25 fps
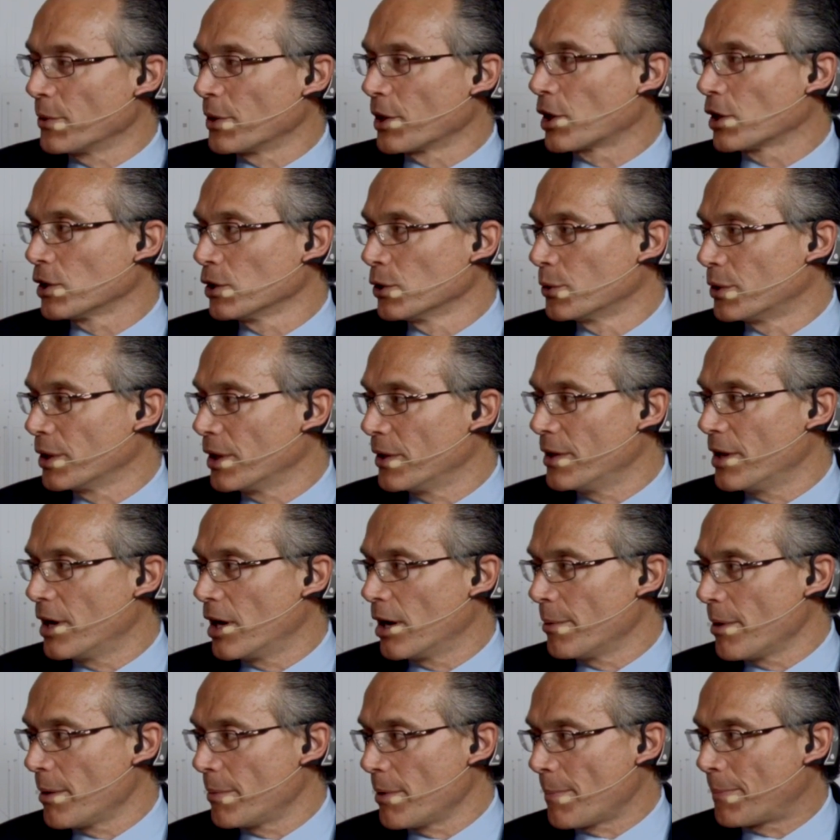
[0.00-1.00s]
include in
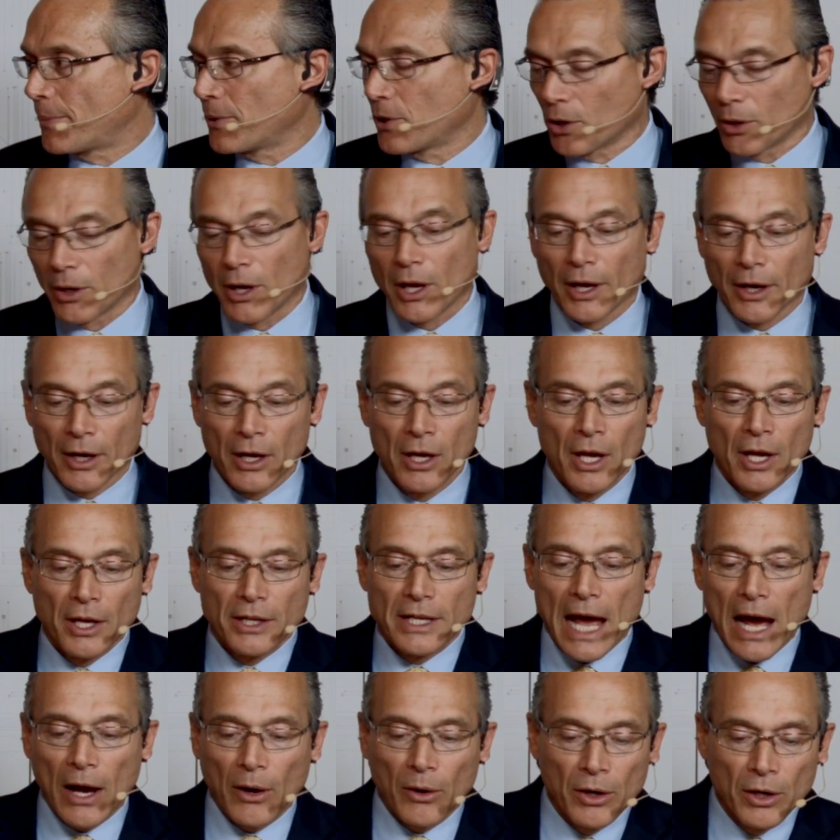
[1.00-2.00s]
there, maybe pure. Uh,
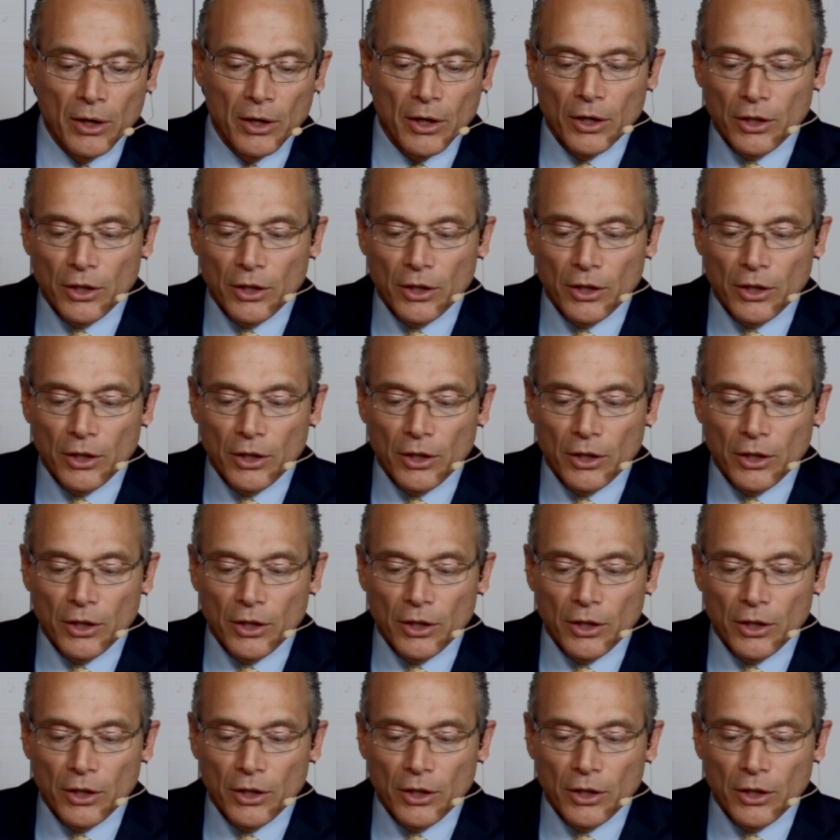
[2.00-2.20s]
now,